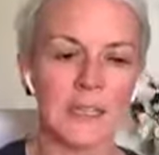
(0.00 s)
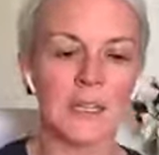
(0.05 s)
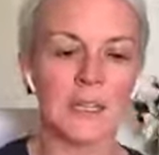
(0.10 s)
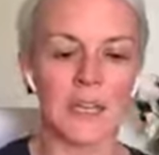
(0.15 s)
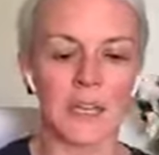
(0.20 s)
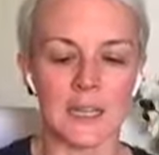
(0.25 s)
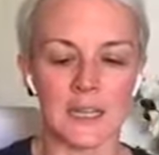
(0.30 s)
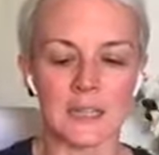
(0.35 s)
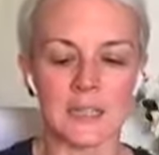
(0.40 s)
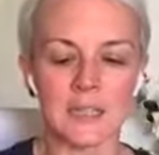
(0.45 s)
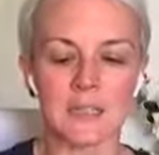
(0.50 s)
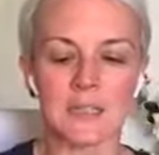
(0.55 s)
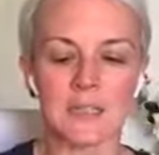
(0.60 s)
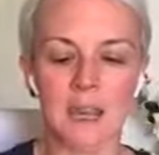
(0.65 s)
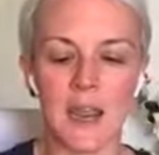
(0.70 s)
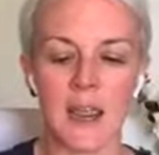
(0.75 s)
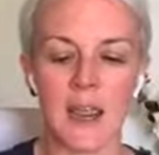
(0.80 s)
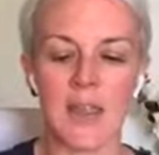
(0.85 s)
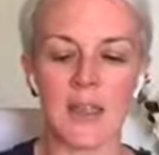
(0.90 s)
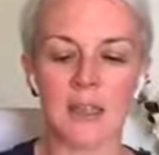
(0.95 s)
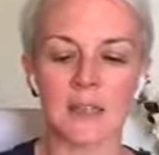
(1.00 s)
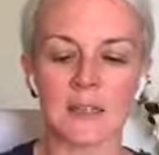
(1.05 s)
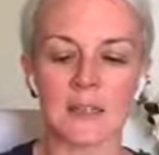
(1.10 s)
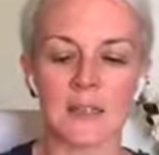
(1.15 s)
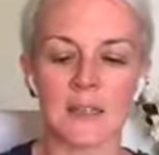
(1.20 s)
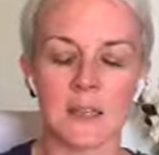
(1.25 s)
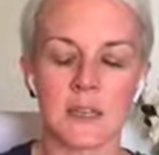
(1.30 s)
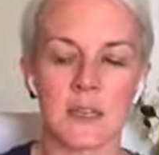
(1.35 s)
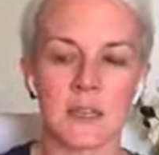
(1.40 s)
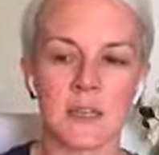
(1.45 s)
I understand
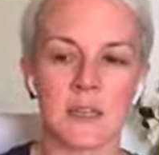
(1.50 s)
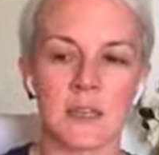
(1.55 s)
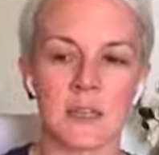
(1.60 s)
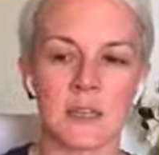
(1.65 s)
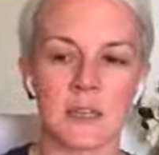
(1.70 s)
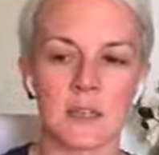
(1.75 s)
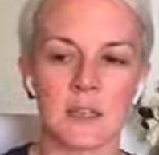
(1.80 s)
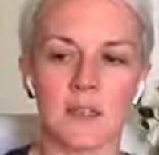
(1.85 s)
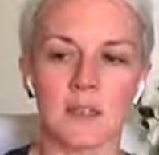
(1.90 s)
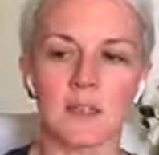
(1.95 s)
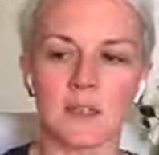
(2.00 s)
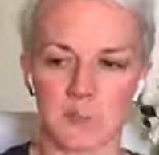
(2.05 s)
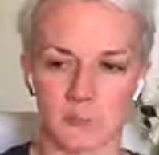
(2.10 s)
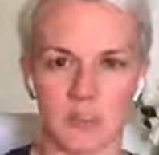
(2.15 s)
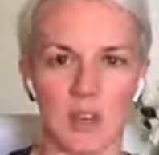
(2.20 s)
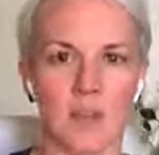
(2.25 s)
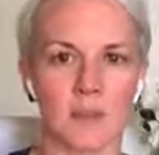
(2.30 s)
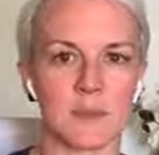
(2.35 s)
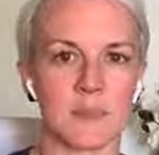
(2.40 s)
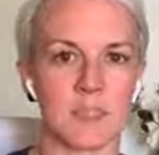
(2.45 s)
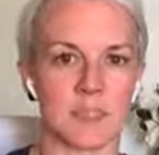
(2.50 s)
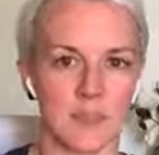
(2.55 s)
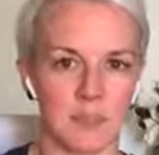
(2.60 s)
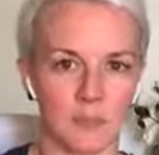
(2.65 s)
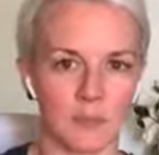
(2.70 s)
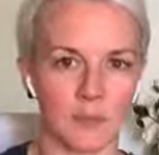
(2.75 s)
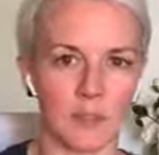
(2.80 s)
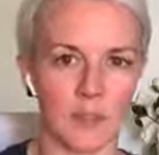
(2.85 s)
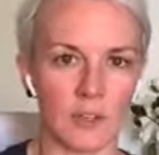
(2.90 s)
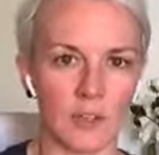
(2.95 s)
that sometimes it can
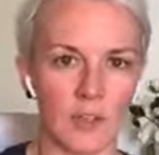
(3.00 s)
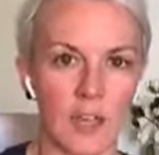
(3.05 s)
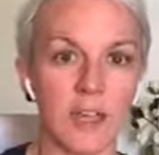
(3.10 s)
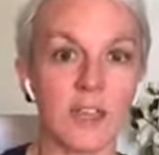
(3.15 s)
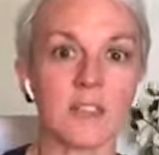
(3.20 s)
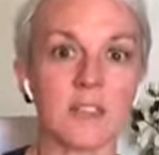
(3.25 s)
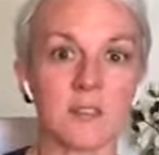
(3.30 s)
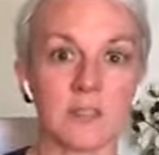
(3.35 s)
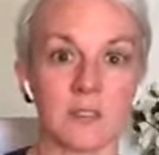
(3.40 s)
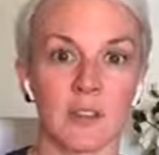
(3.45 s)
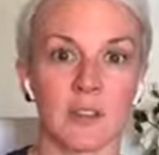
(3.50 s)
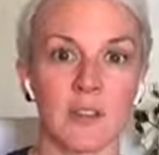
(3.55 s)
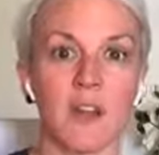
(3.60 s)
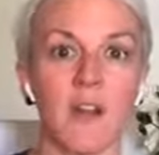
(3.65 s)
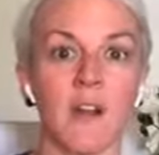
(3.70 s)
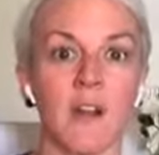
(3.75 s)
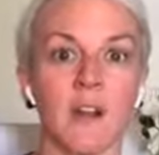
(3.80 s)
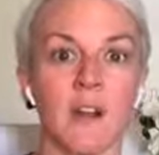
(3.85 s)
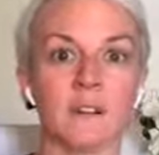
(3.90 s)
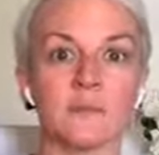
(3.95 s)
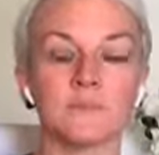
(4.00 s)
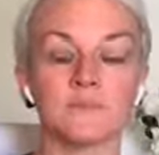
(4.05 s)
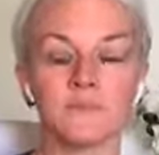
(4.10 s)
feel like it's really hard